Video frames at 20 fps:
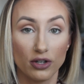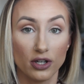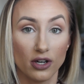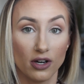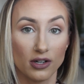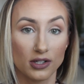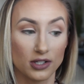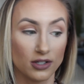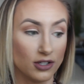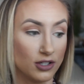
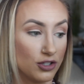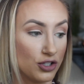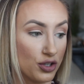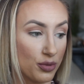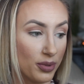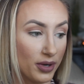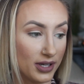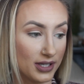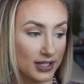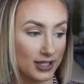also use your
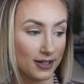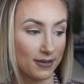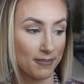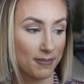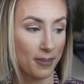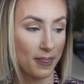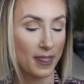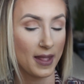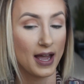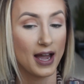bronzer.
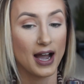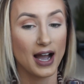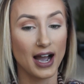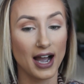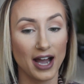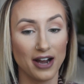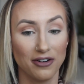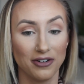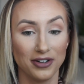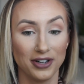
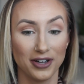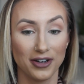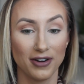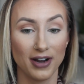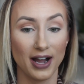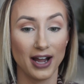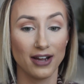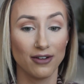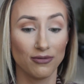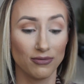I don't know,
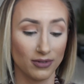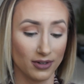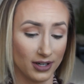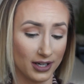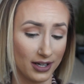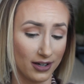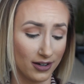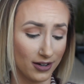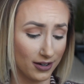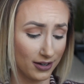I
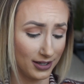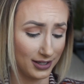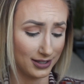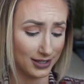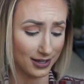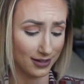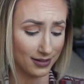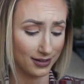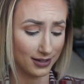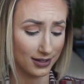had already
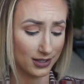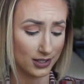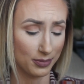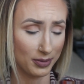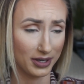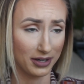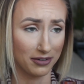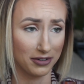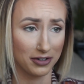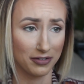done this,
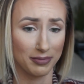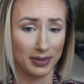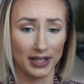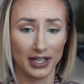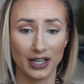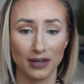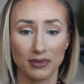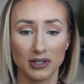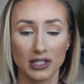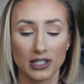but I don't know if my
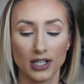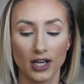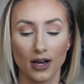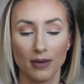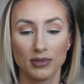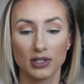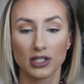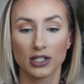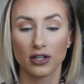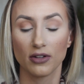camera
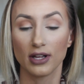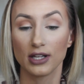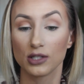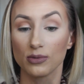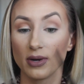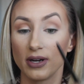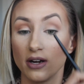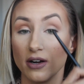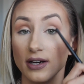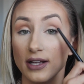stopped, so that's
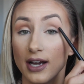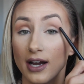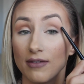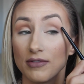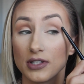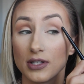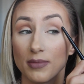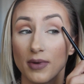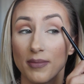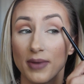why I already have
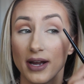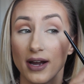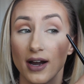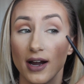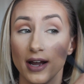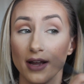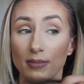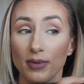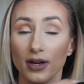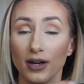some on my
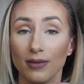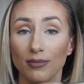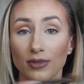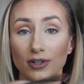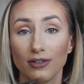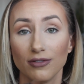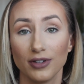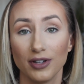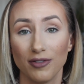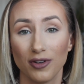eye. But I'm
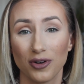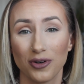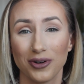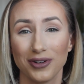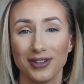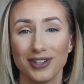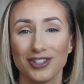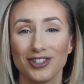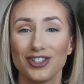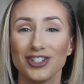gonna
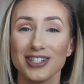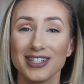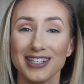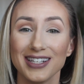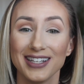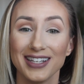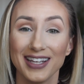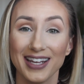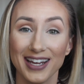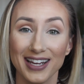re-record this just
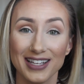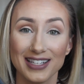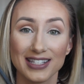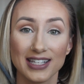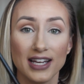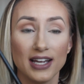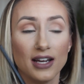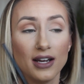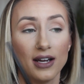in case